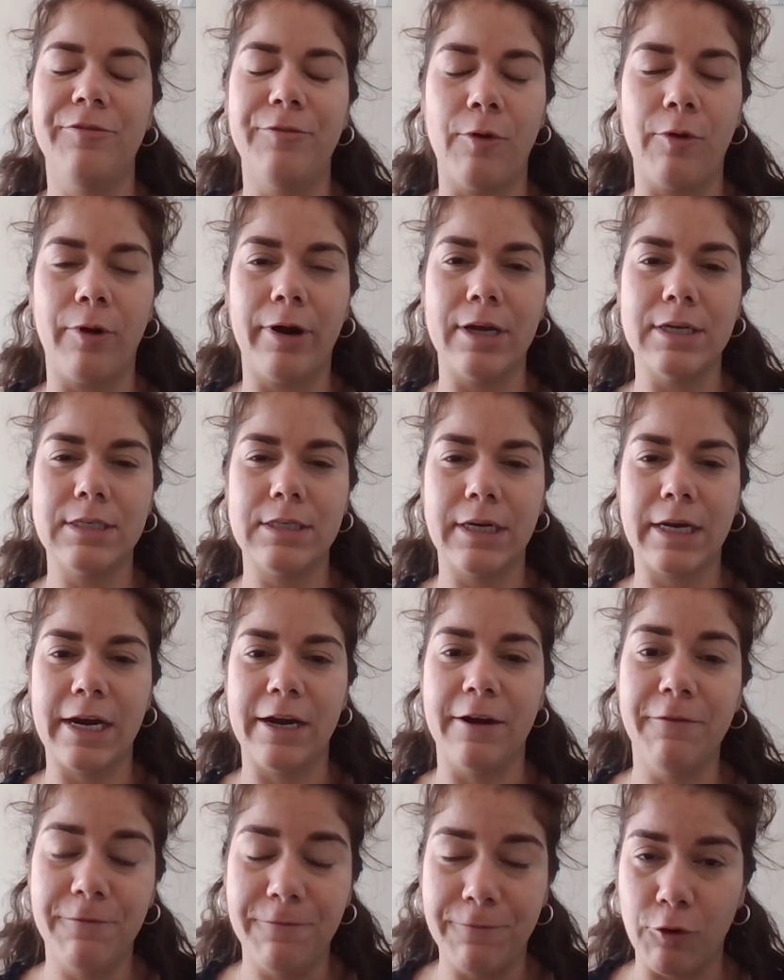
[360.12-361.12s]
for us to
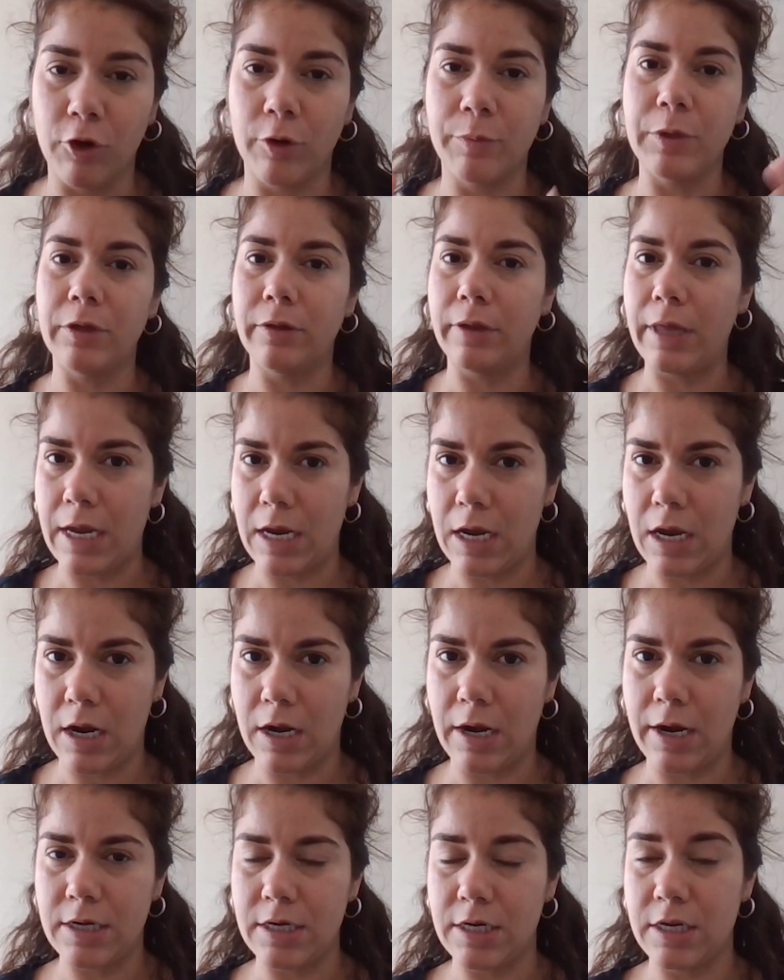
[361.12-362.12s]
kind of formulate
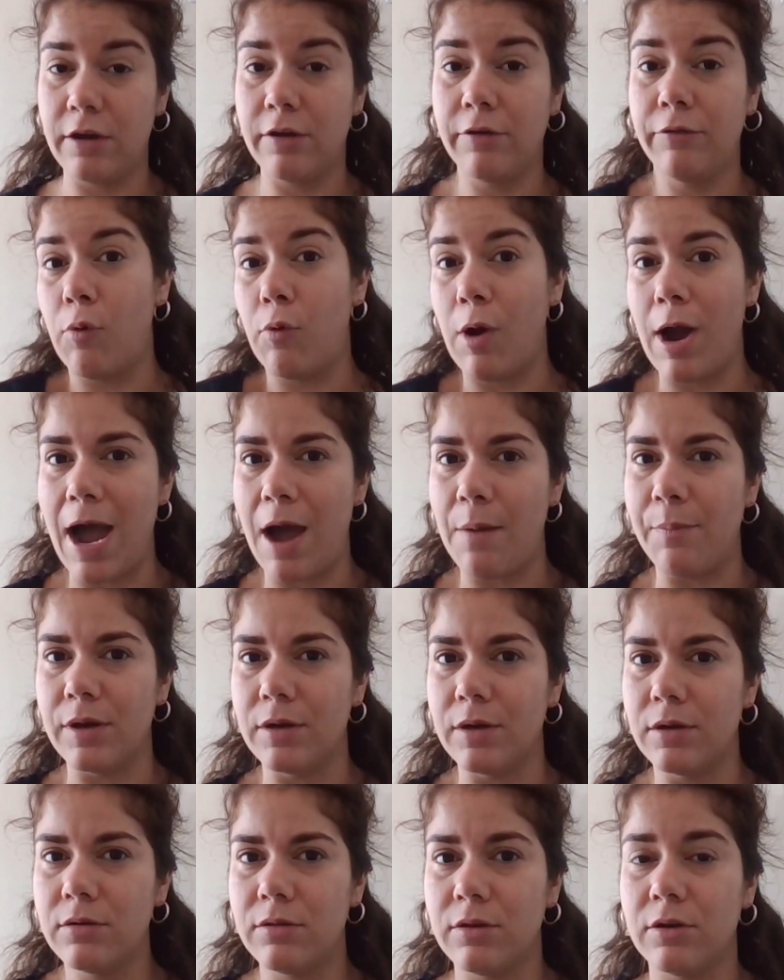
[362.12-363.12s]
an idea of what
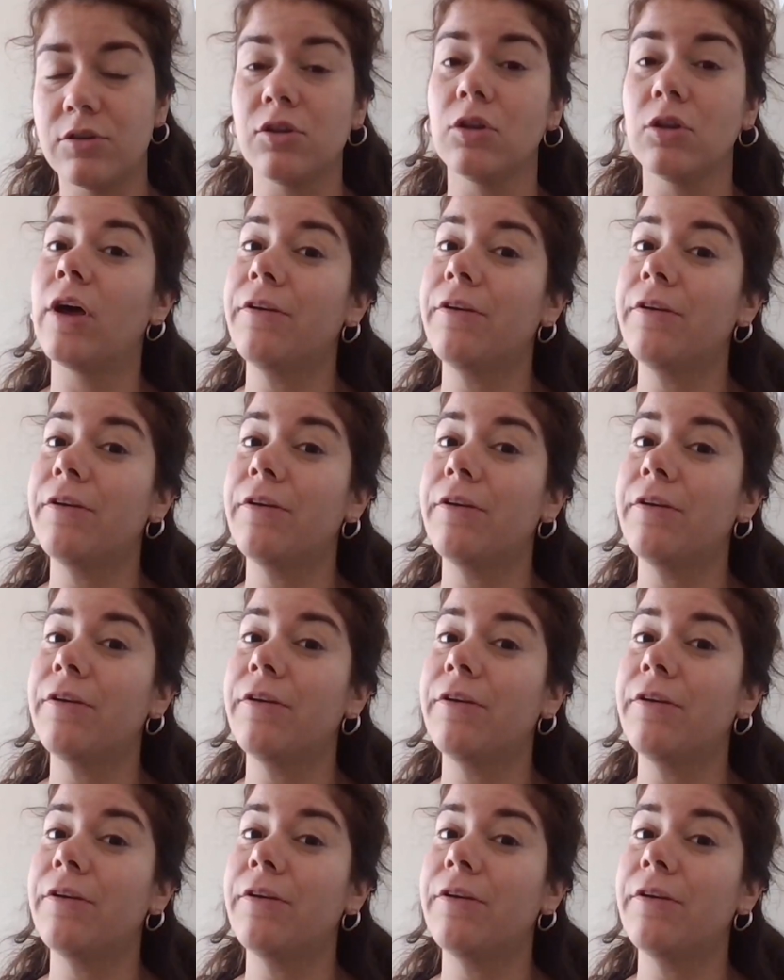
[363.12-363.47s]
happened. There's a